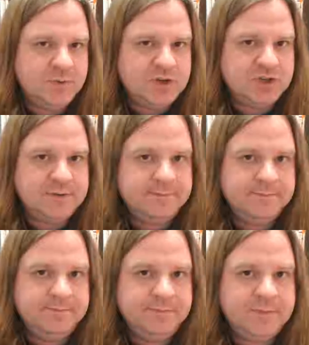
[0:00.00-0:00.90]
tuition.
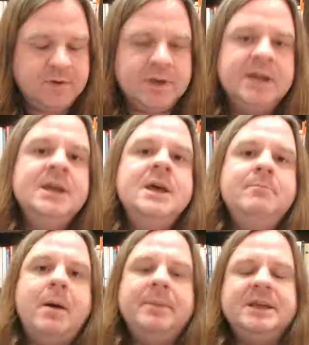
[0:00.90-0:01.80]
Okay?
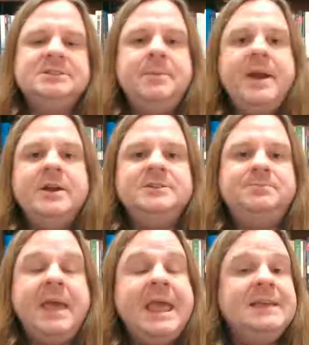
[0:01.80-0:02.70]
But because the parent
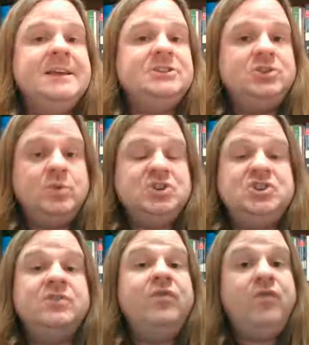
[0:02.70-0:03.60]
is paying that
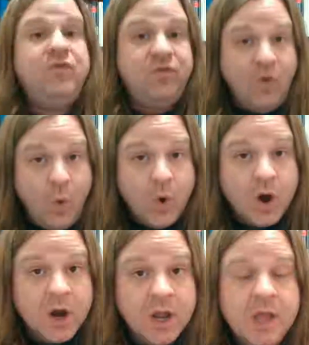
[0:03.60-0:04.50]
tuition
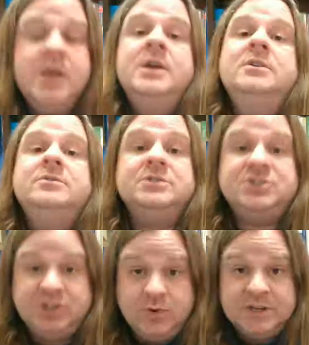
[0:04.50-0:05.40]
for the
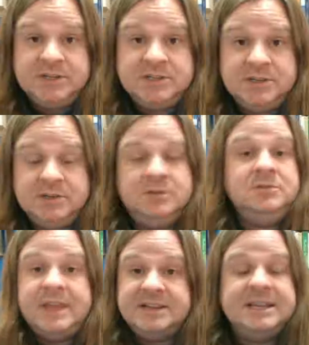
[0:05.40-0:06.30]
student,
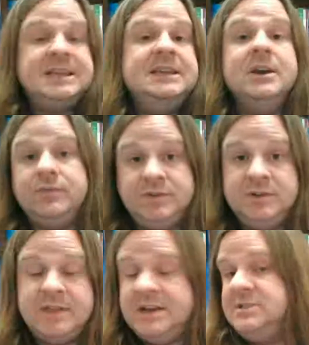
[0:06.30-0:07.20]
that is a
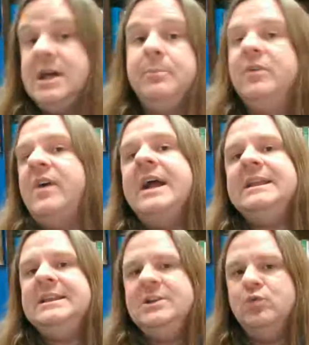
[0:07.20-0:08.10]
gift. That does not
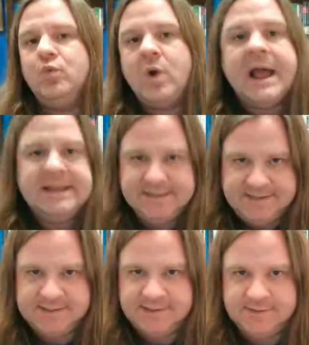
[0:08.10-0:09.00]
provide any
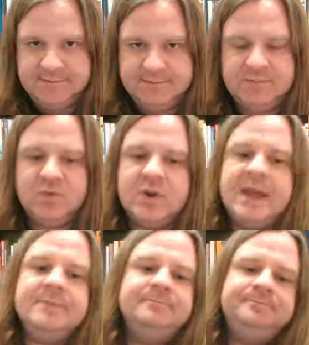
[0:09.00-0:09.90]
rights.
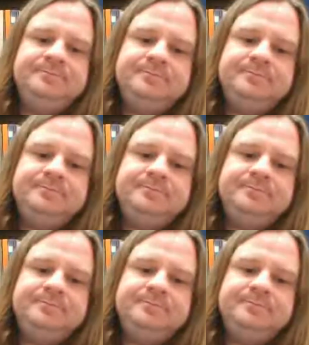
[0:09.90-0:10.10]
Okay?